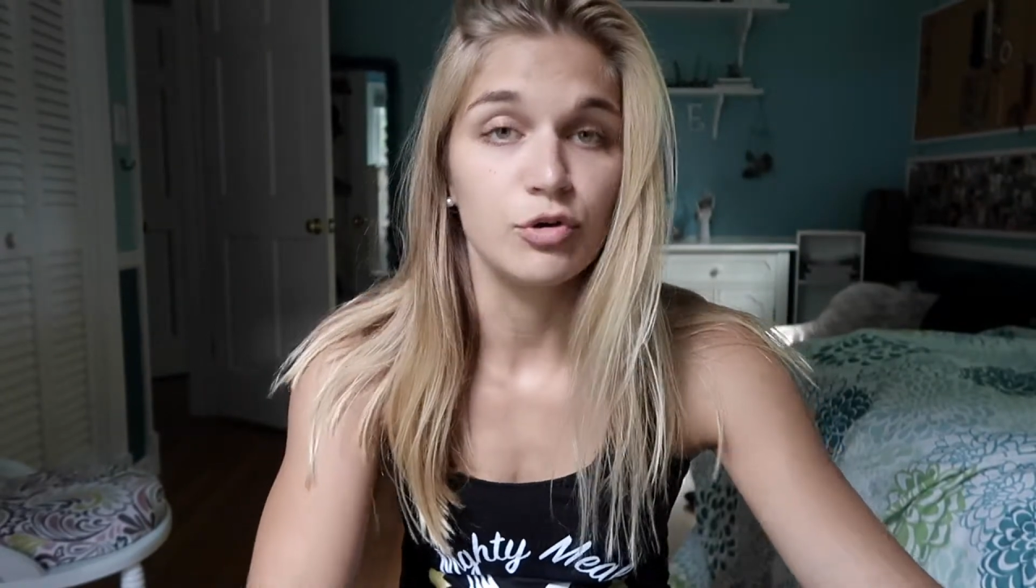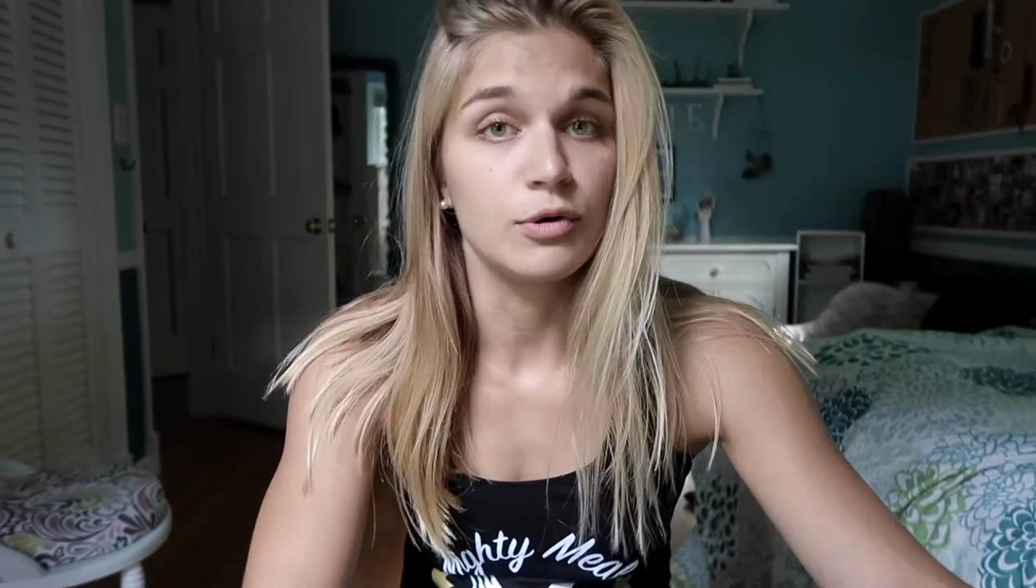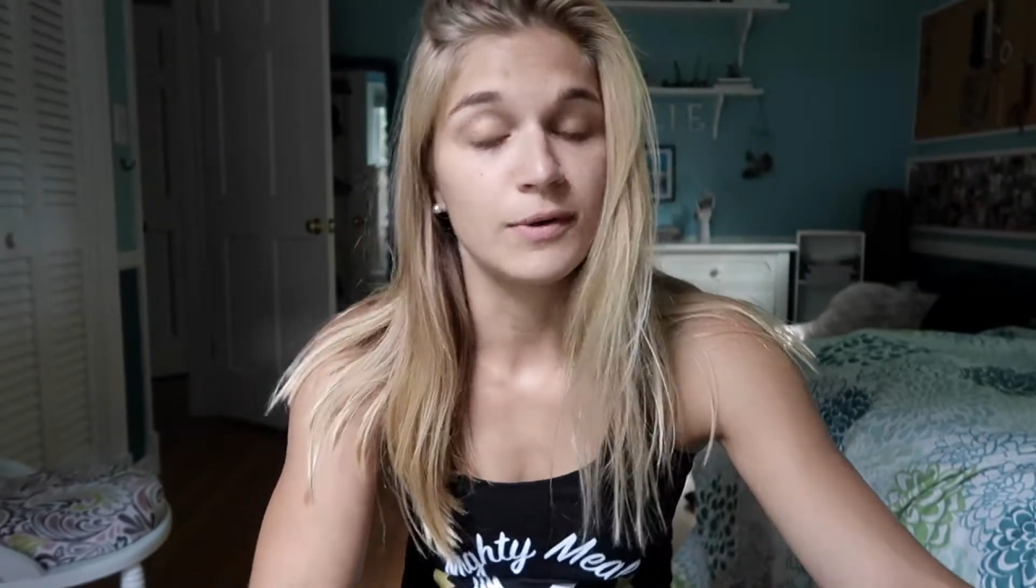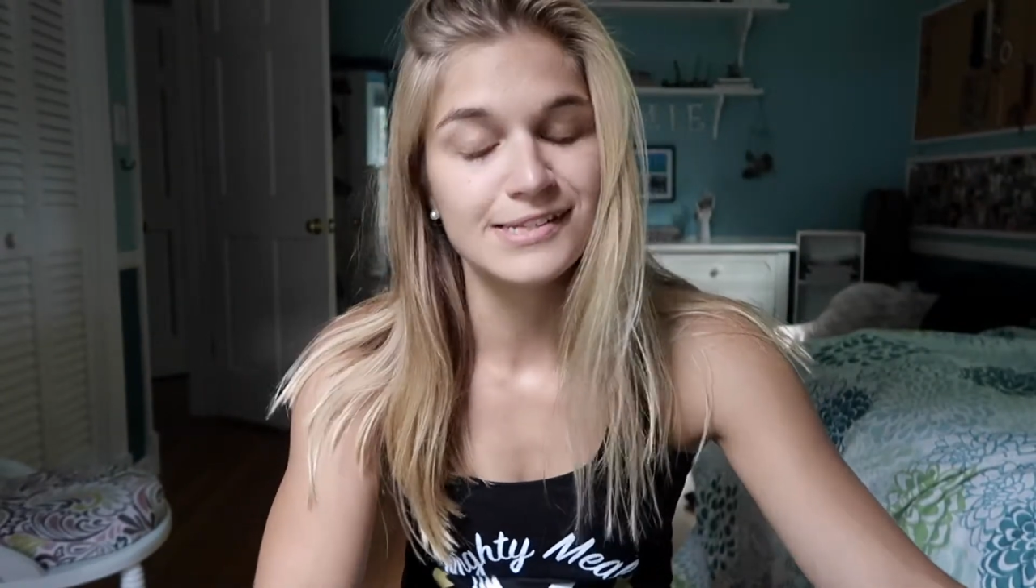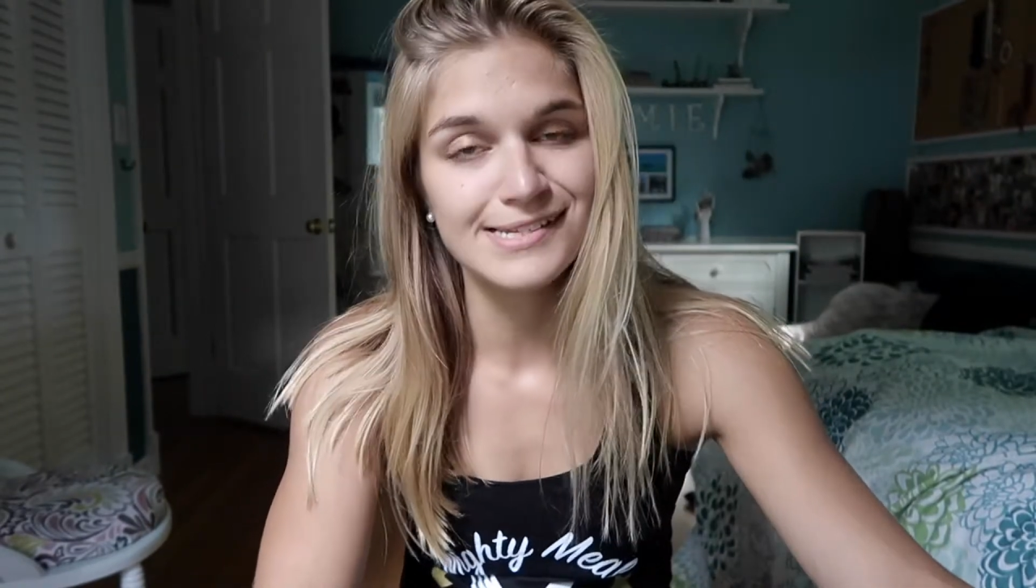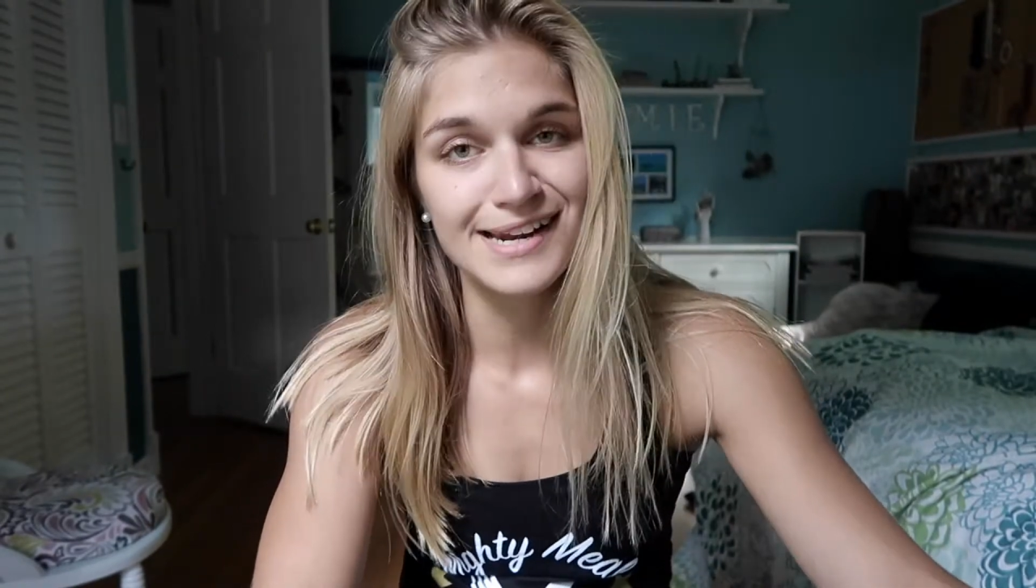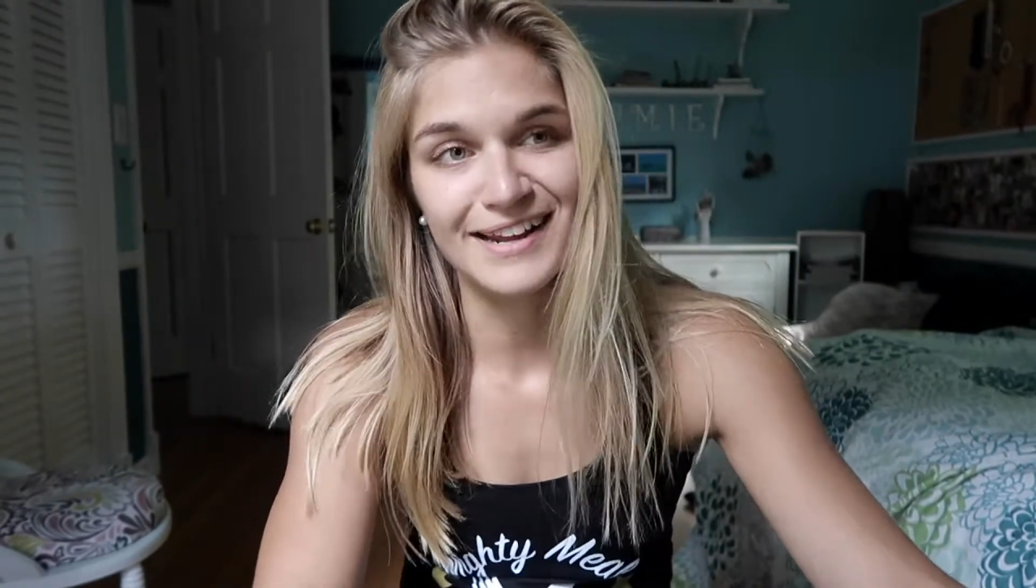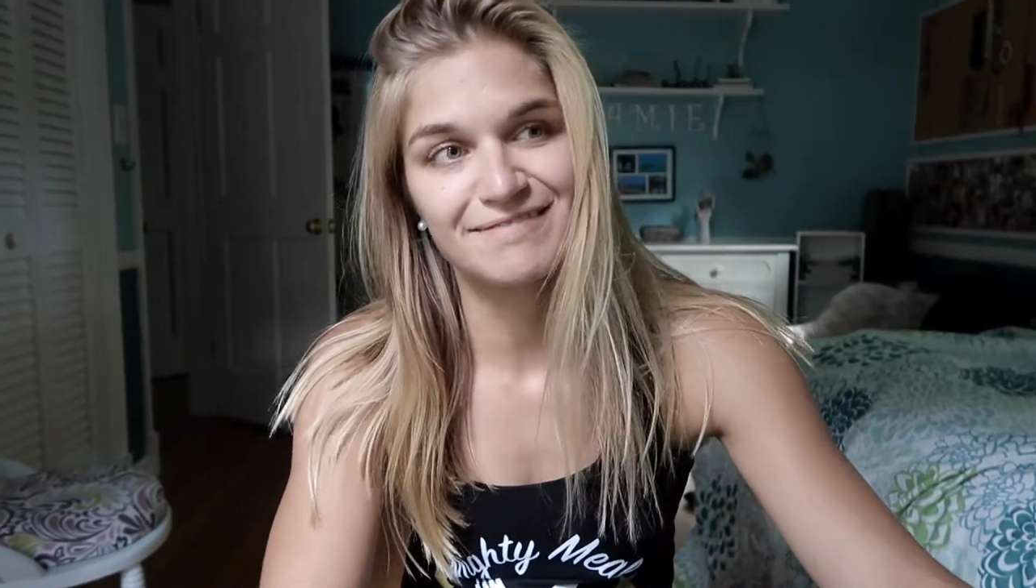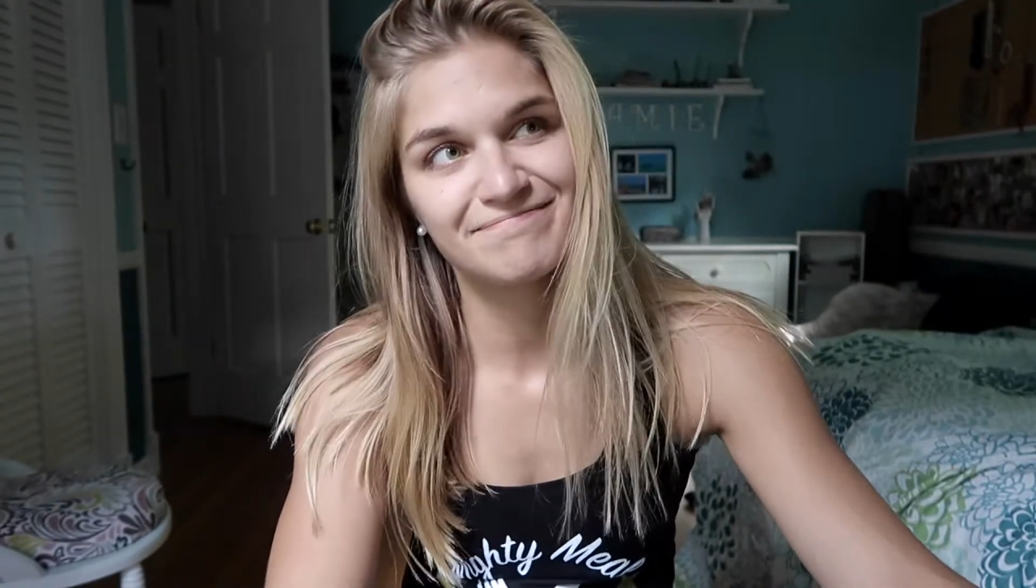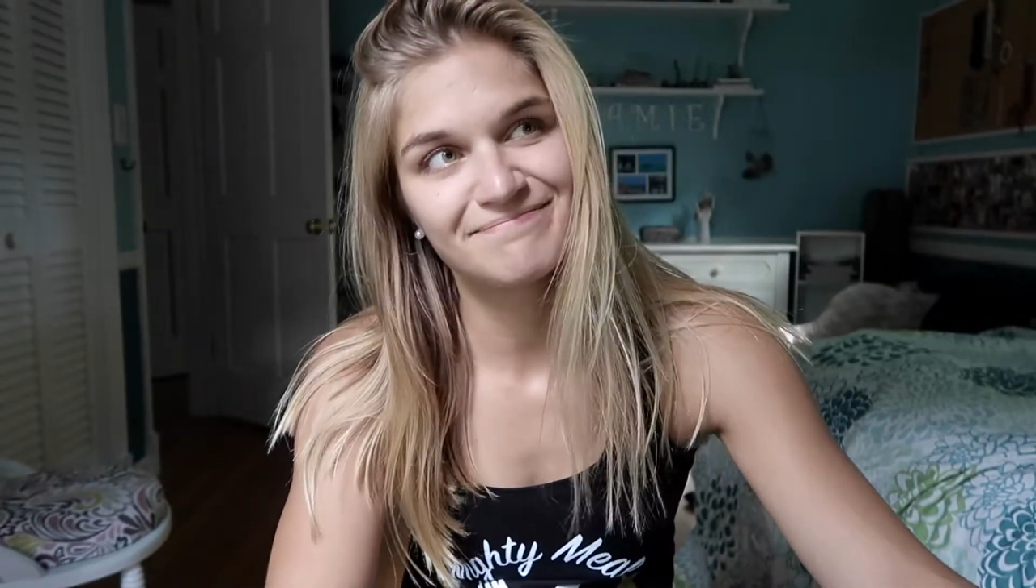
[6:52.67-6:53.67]
food in one
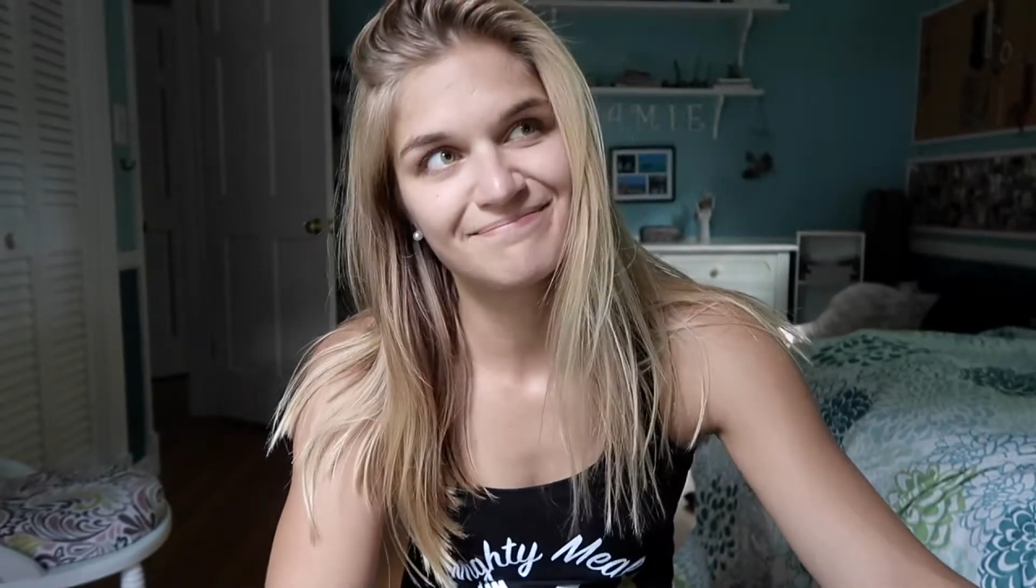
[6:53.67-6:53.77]
sitting.